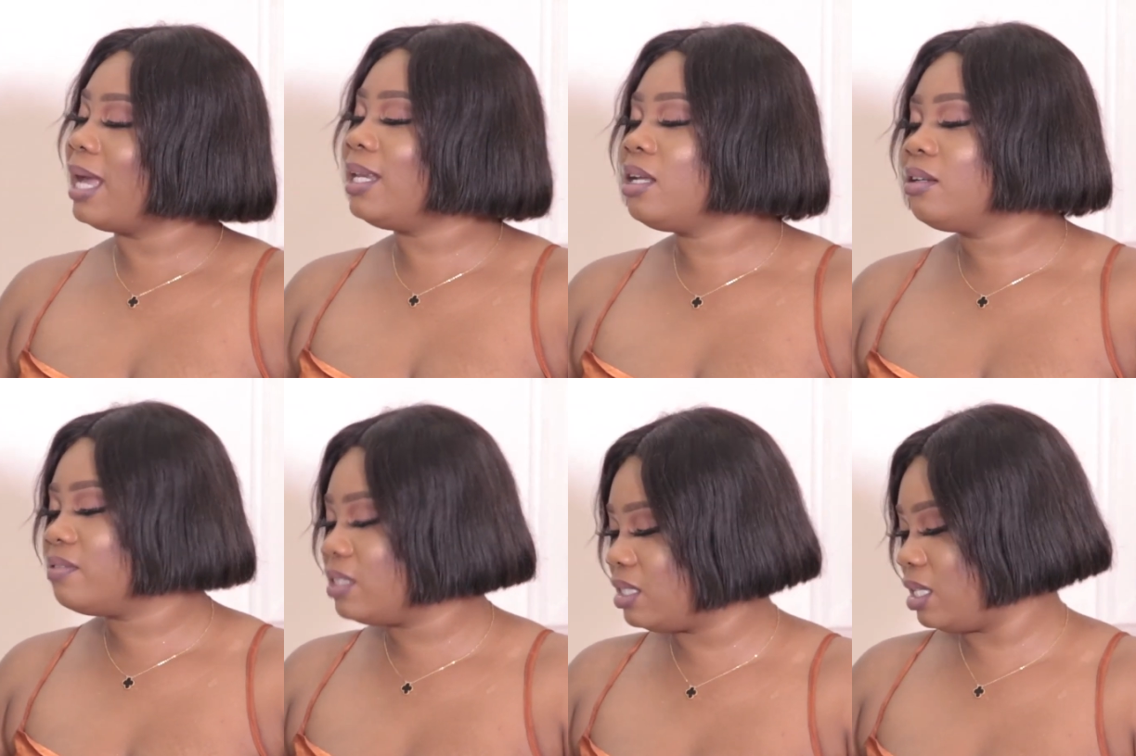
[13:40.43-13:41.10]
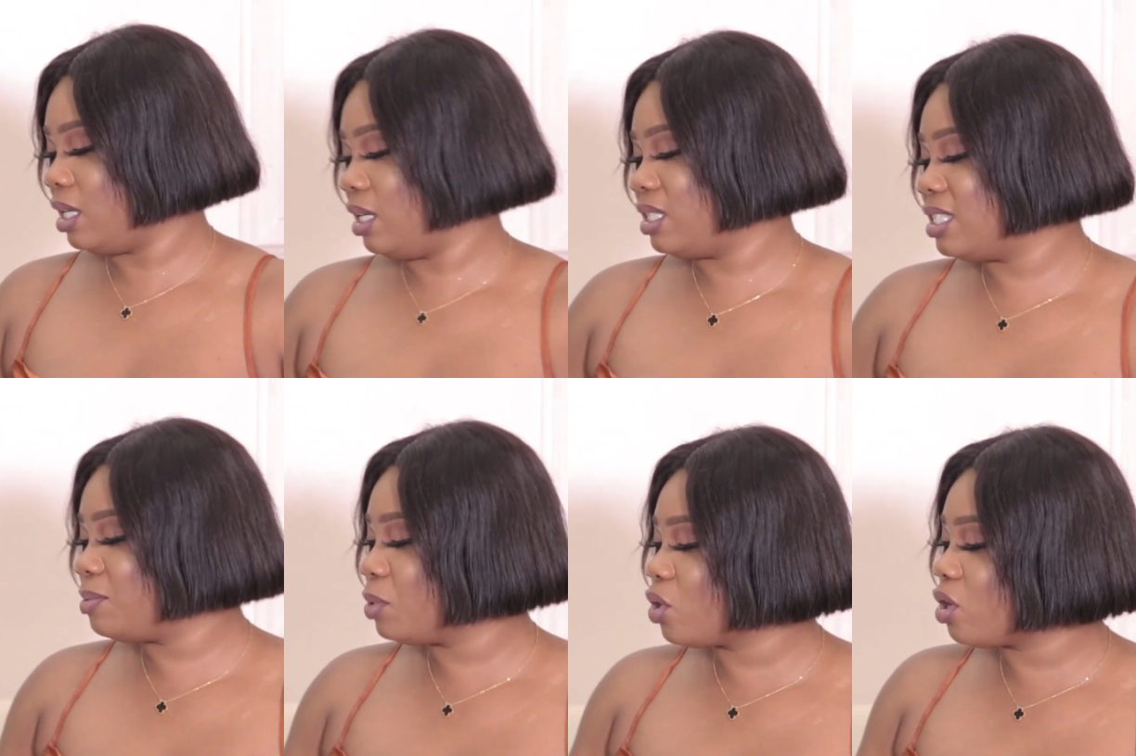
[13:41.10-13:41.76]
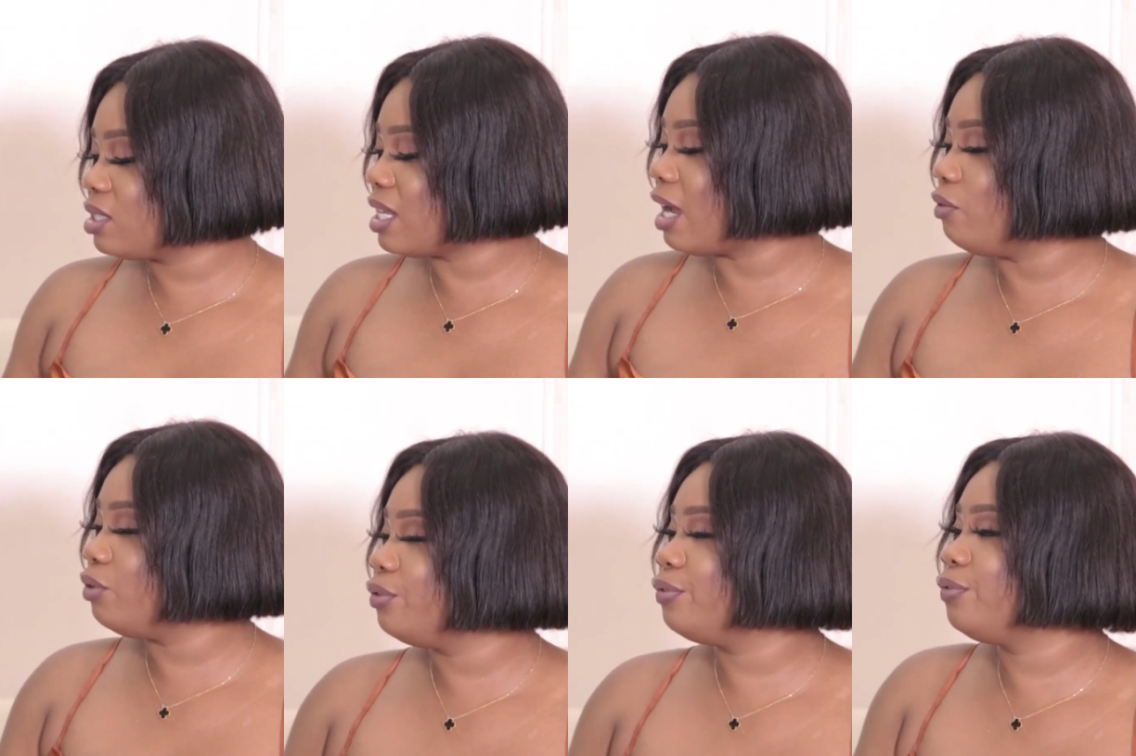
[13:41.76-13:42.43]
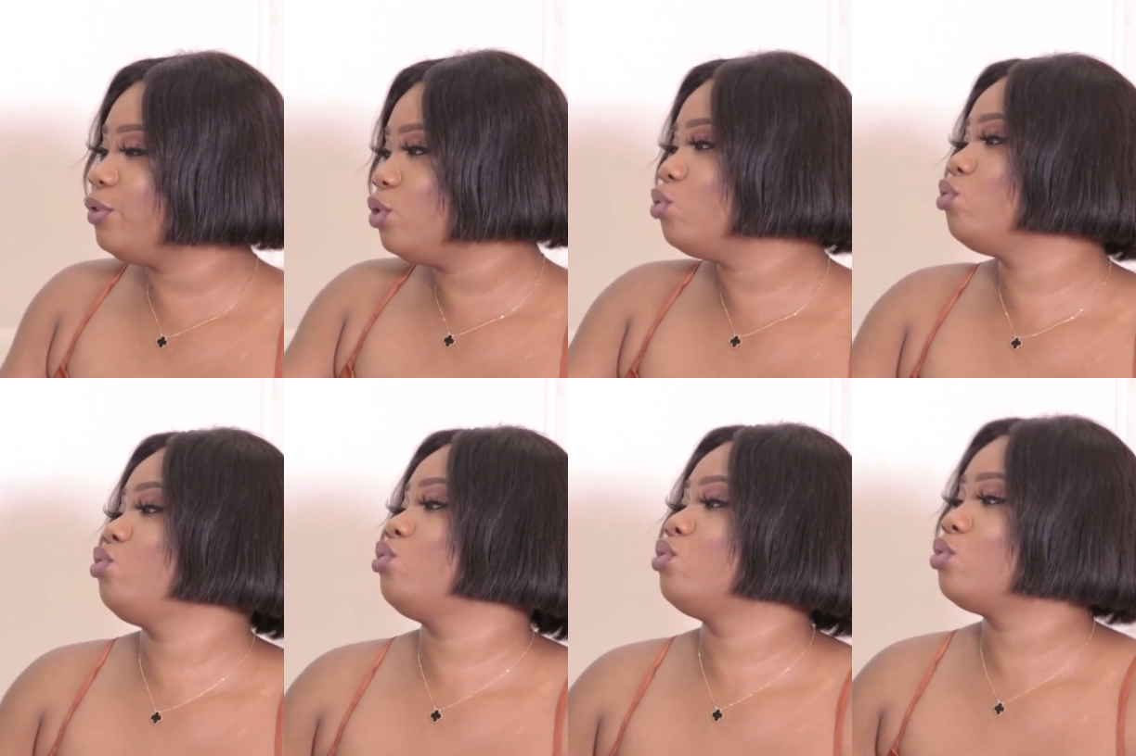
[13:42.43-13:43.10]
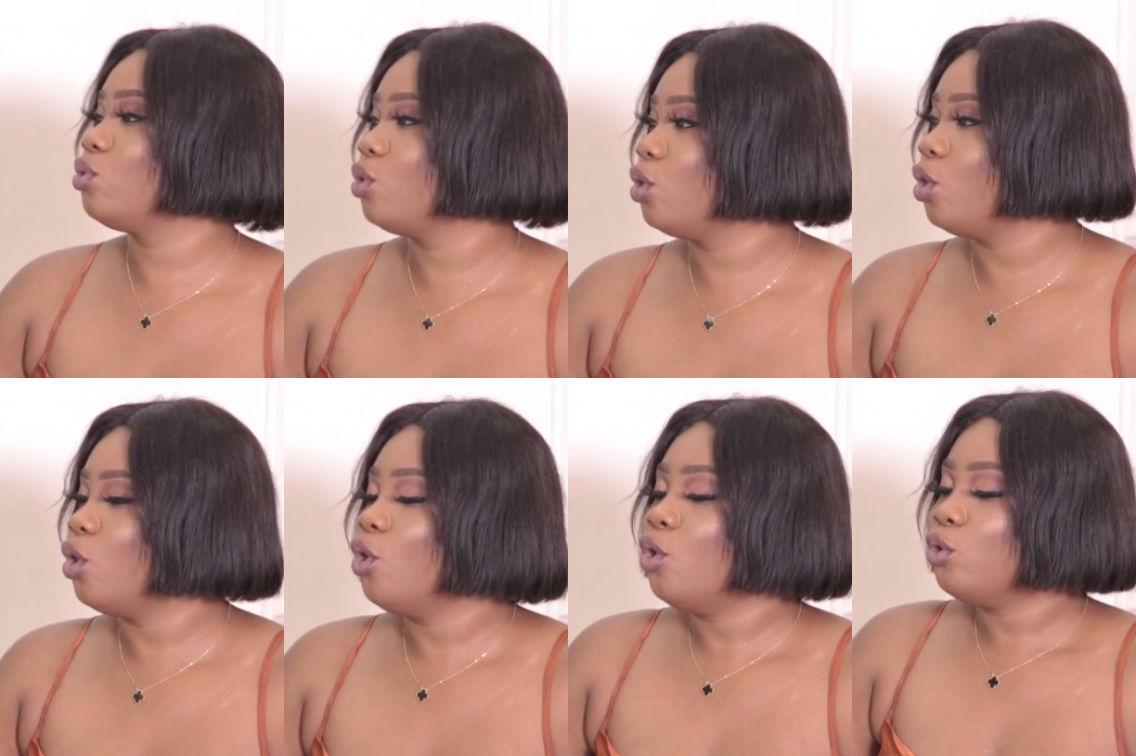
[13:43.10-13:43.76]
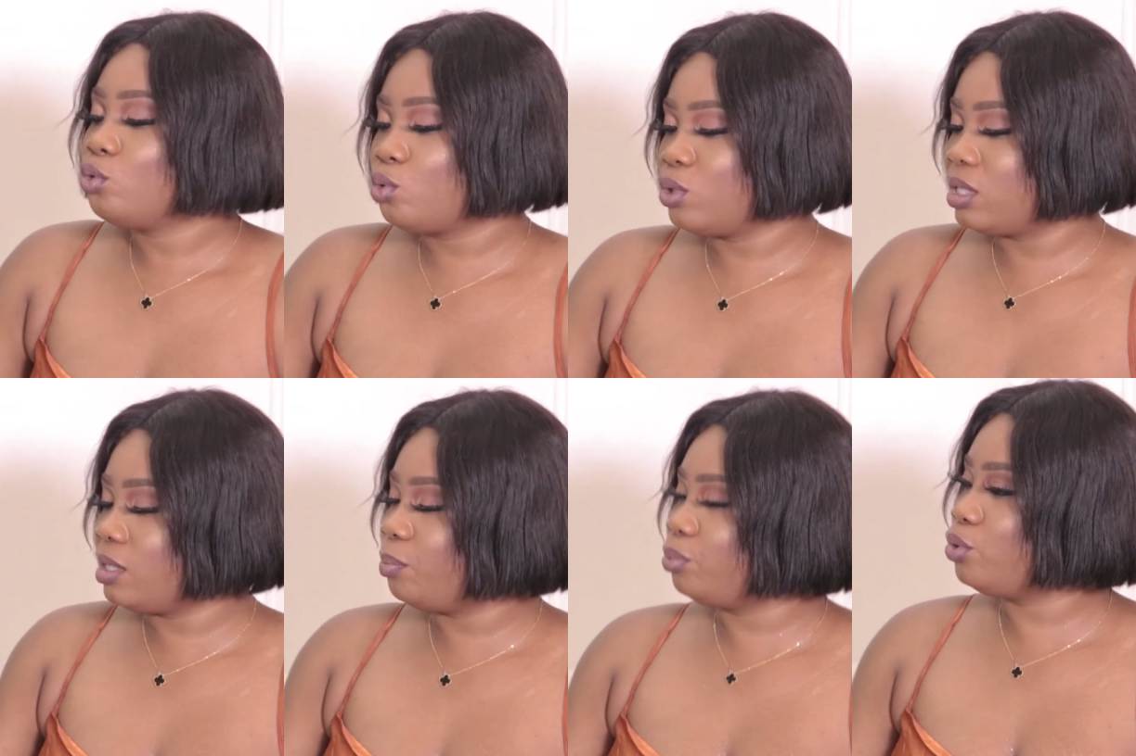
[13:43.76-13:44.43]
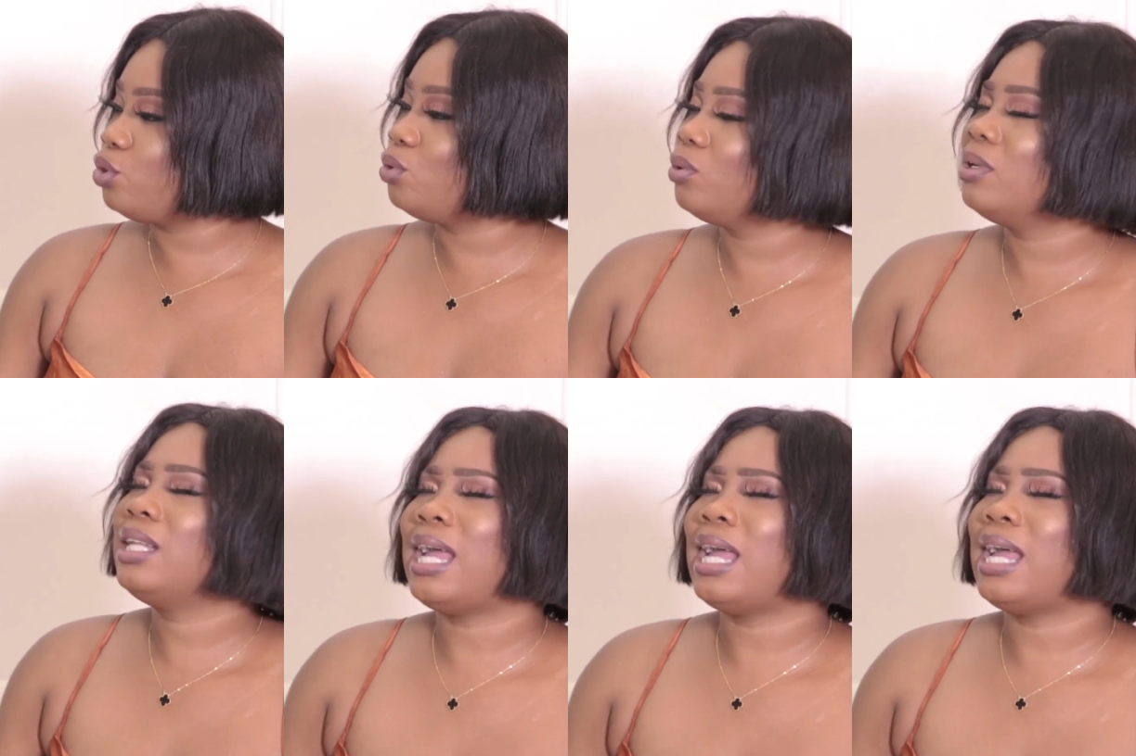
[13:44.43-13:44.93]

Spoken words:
At the end of the day, it is because I refused to sleep with you.